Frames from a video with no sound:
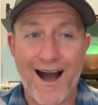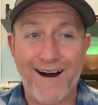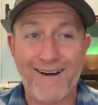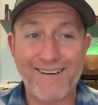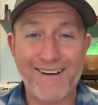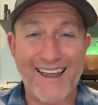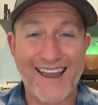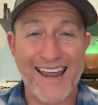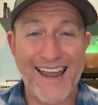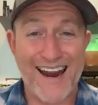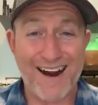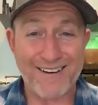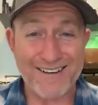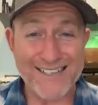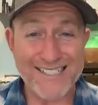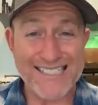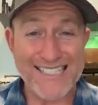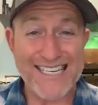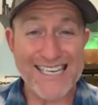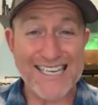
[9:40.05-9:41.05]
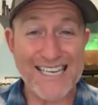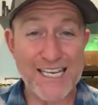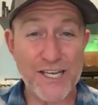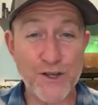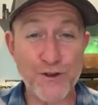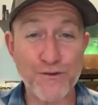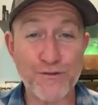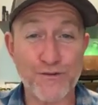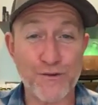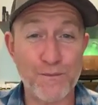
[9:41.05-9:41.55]
I'll guarantee
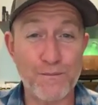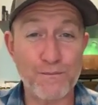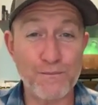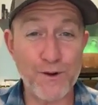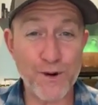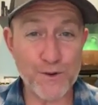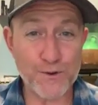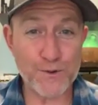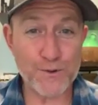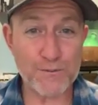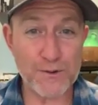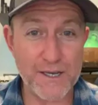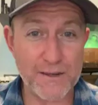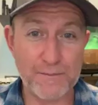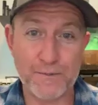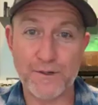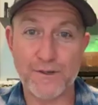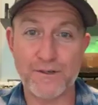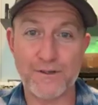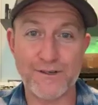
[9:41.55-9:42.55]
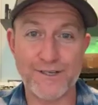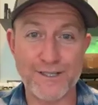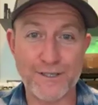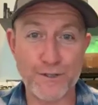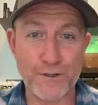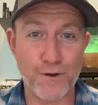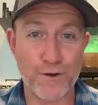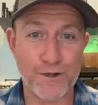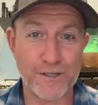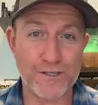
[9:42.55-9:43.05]
you, for most people,
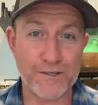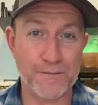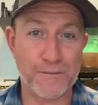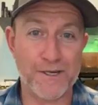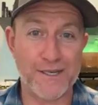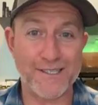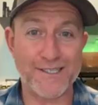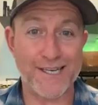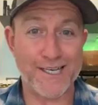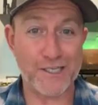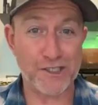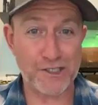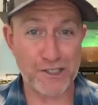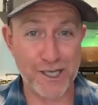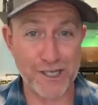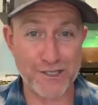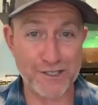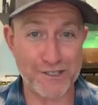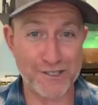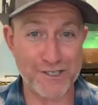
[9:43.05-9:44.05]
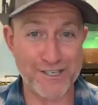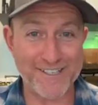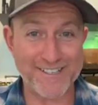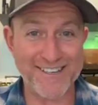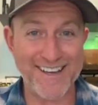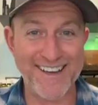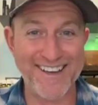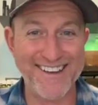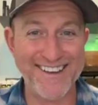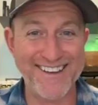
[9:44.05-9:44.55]
it's going to be
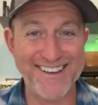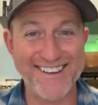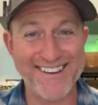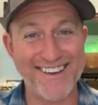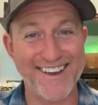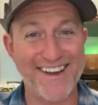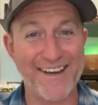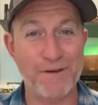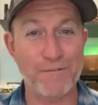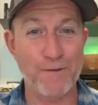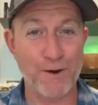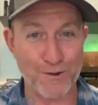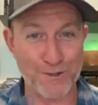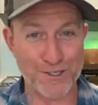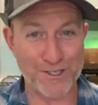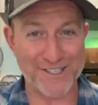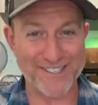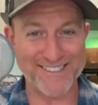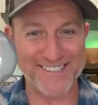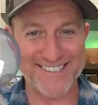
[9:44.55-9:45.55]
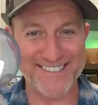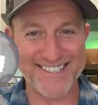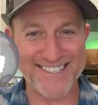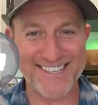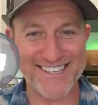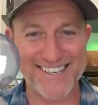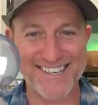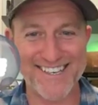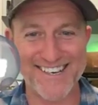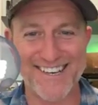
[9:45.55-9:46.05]
digestion and
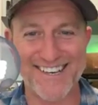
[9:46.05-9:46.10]
emotions.